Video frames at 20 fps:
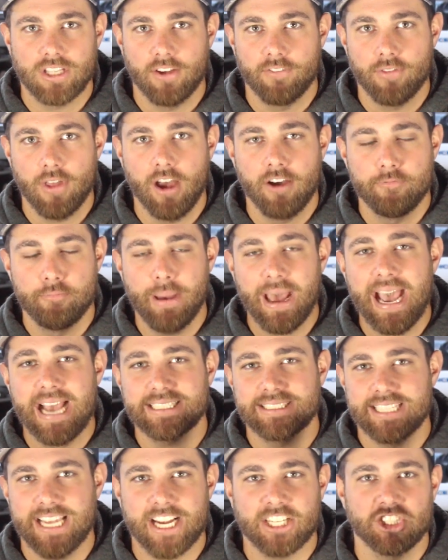of, of
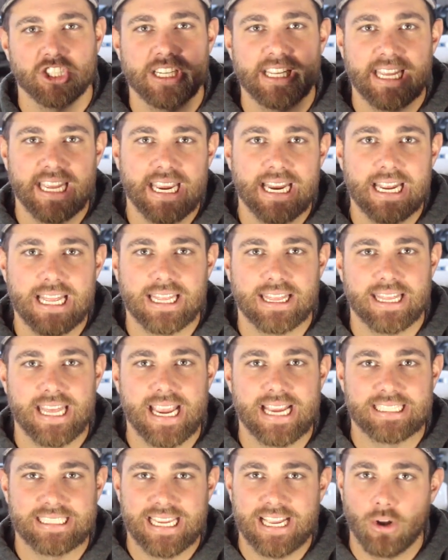bass actually hitting
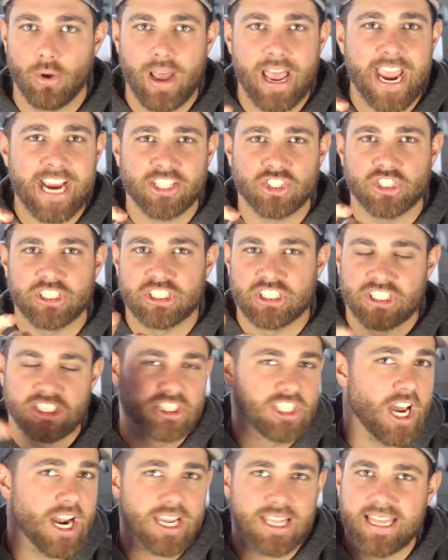things. It'll actually
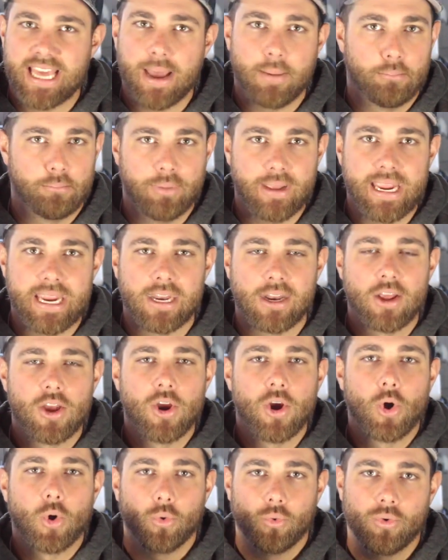suck that bait
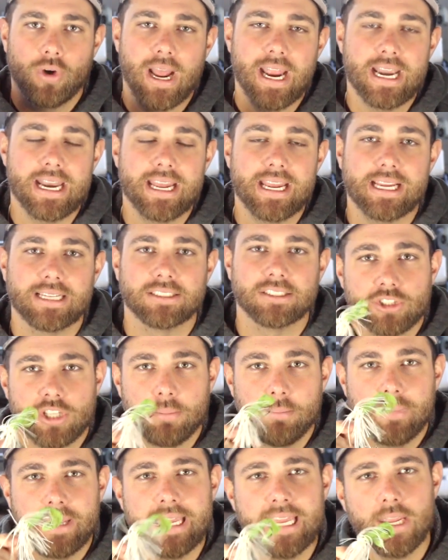right in. So to
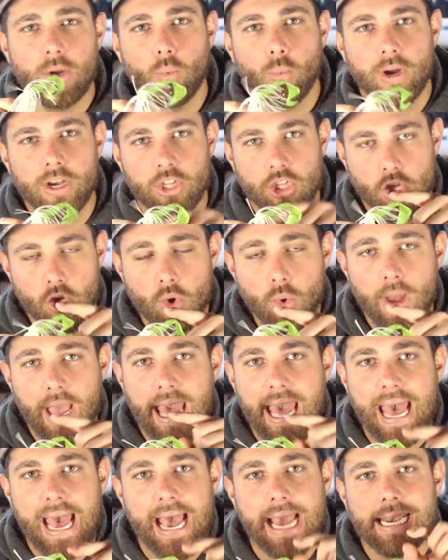me, when you
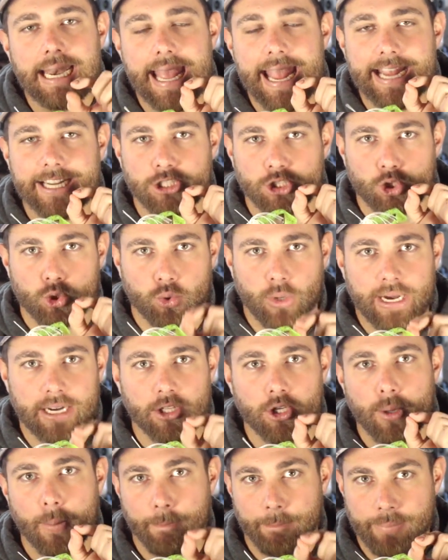add a
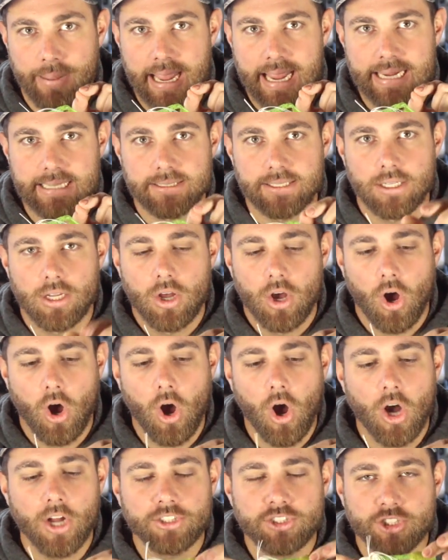trailer bait
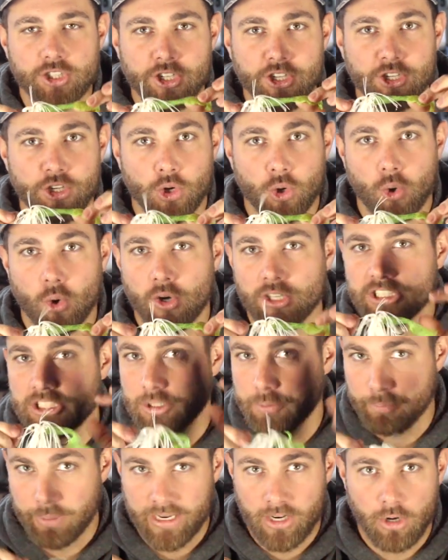onto your
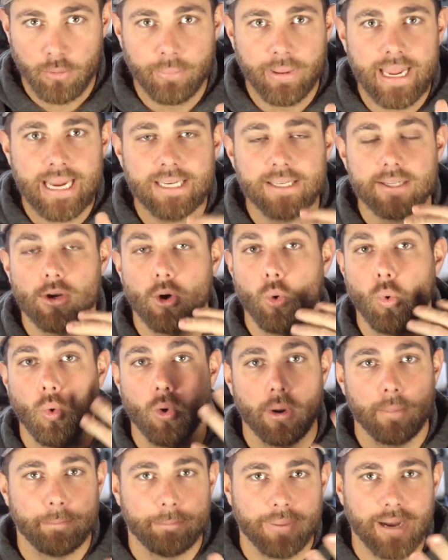spinnerbait
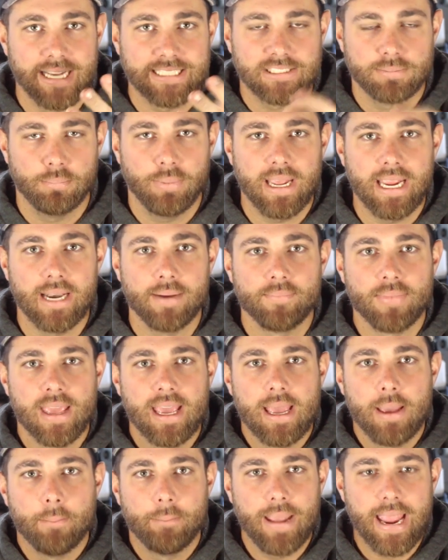or buzzbait,
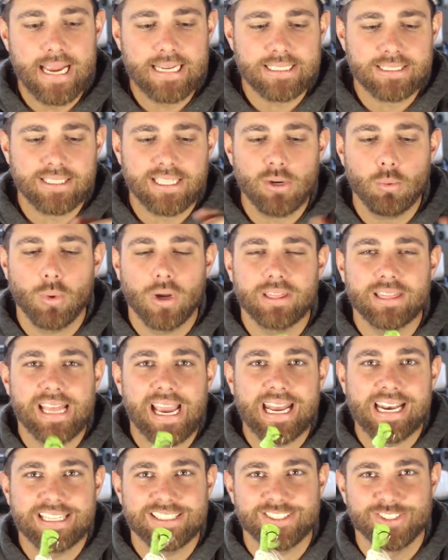basically what
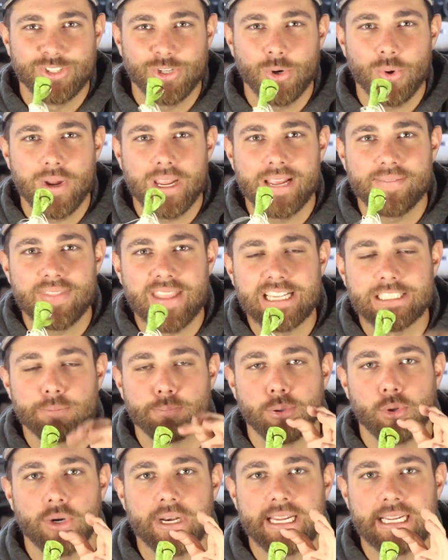that is doing is
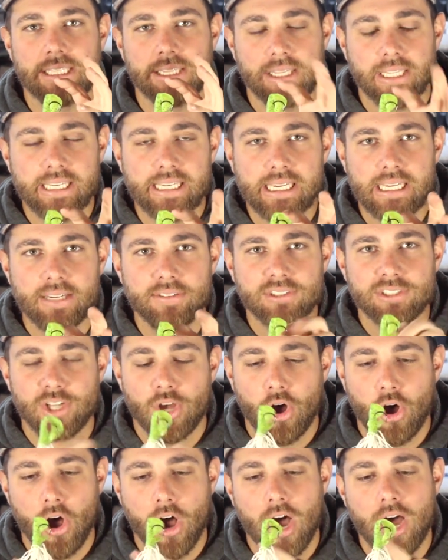putting leaves
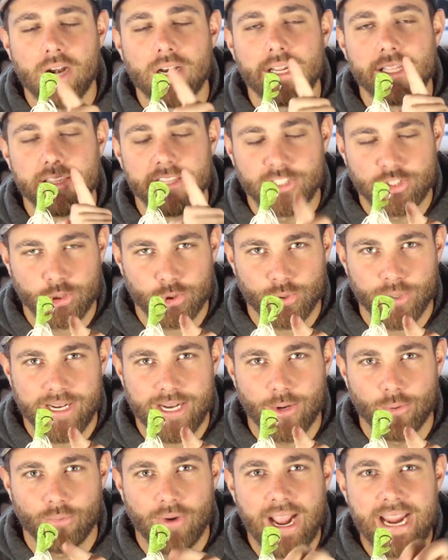on the
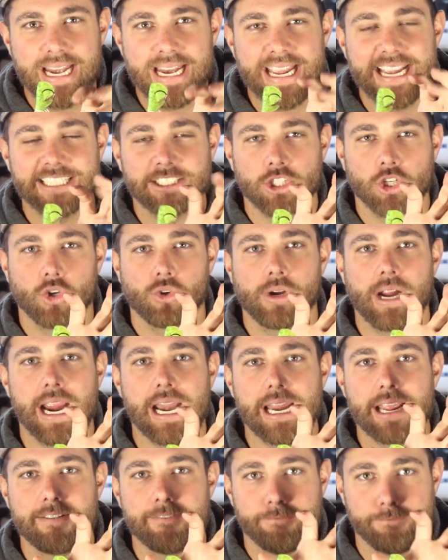tree, right? It's
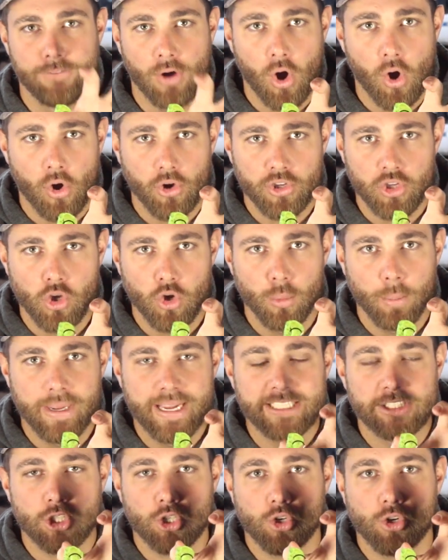creating volume,
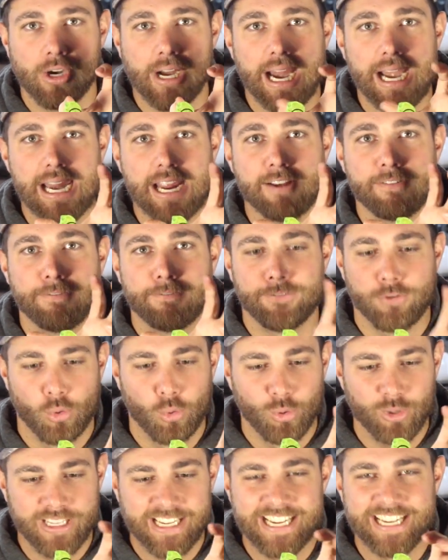it's creating
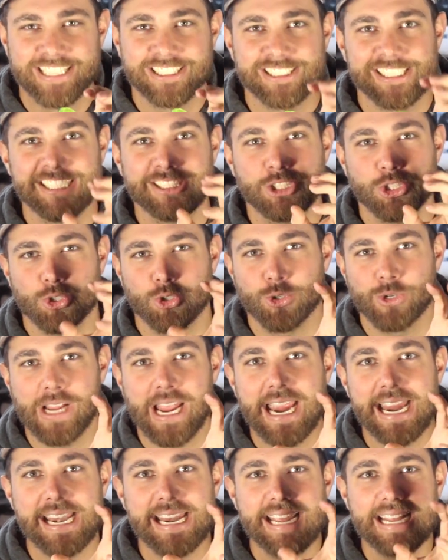foliage, it's
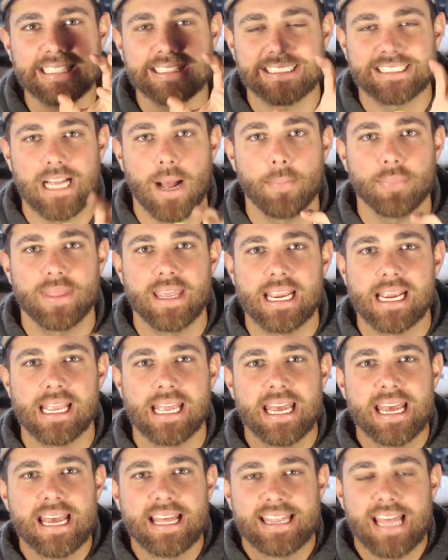creating something
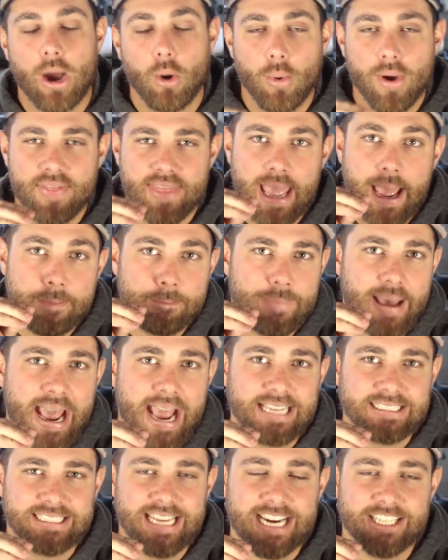that when that
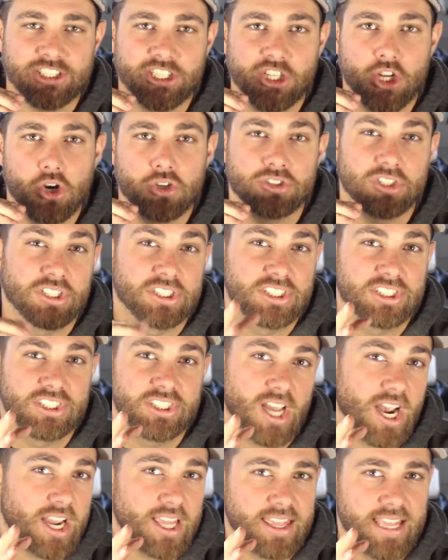bass actually goes to
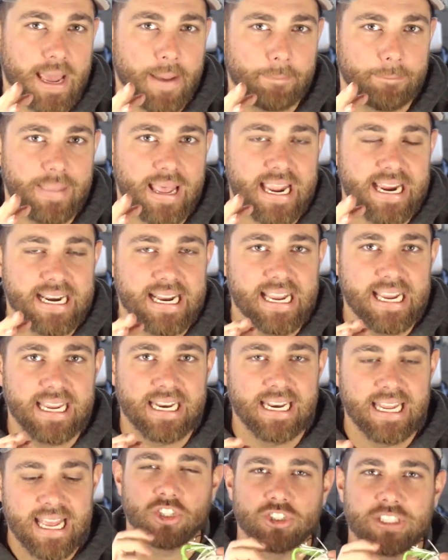suck that bait
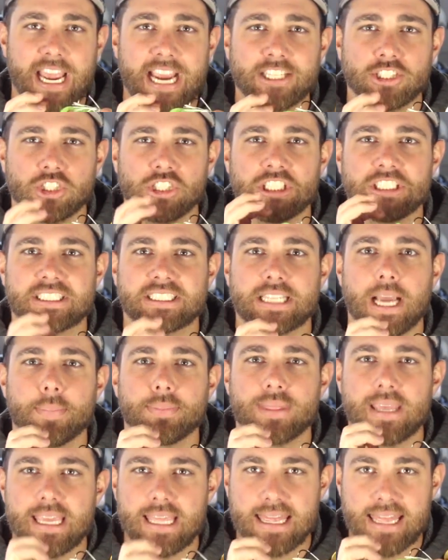in, there's actually
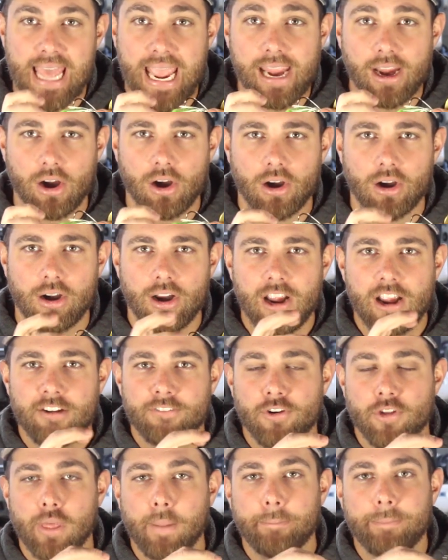something there
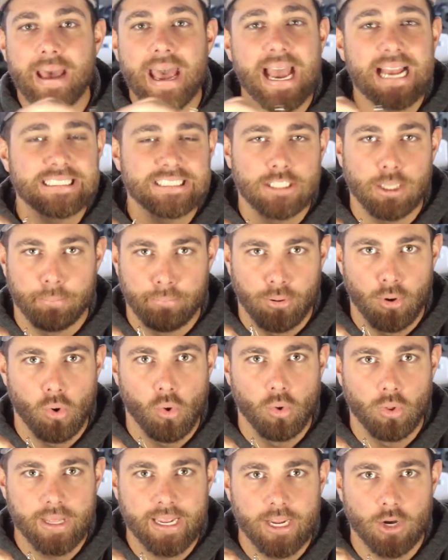for the bass to
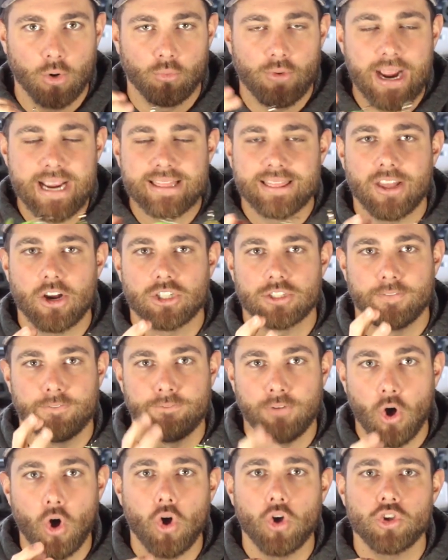pull in, right? There's
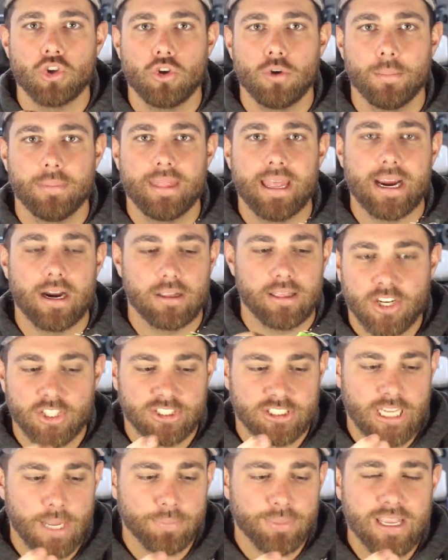volume there. There's
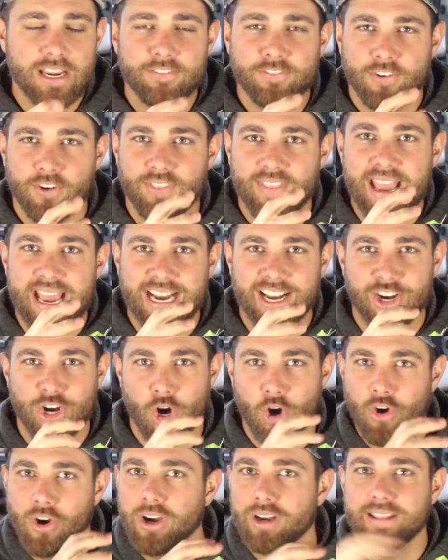something for that
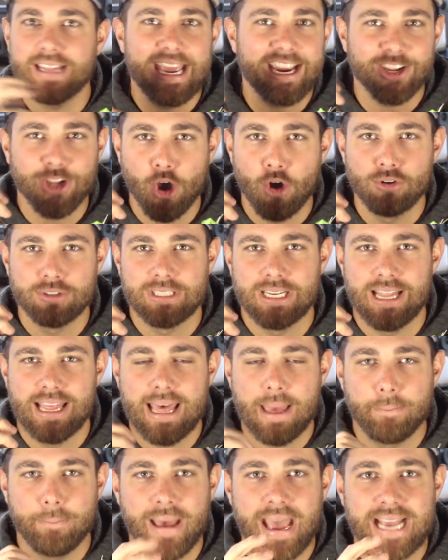current that goes into
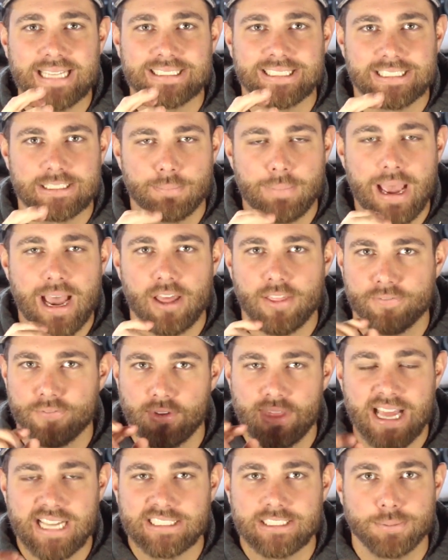that bass's mouth
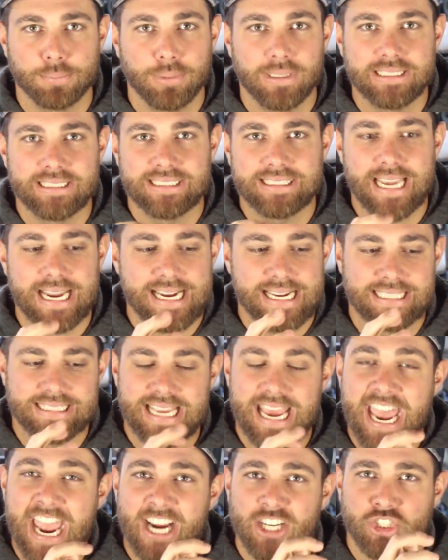for that split second
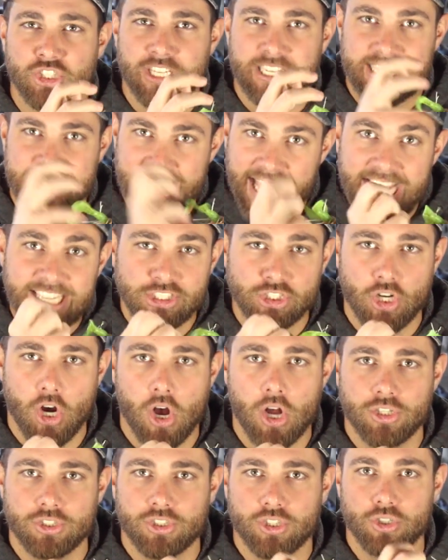to actually catch
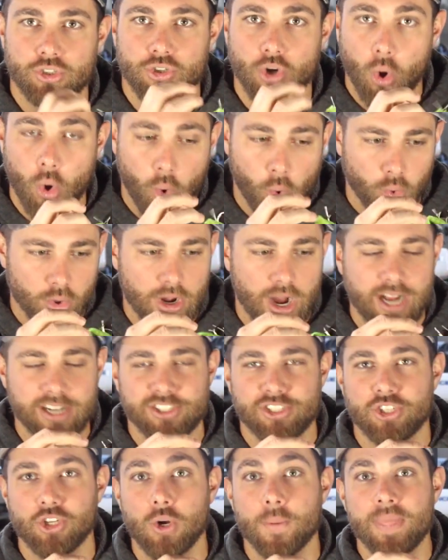onto, to hold
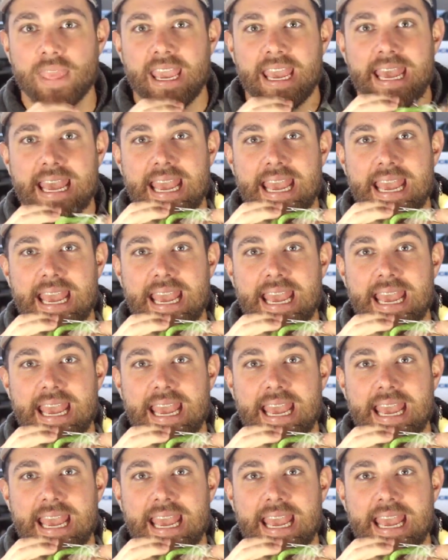onto,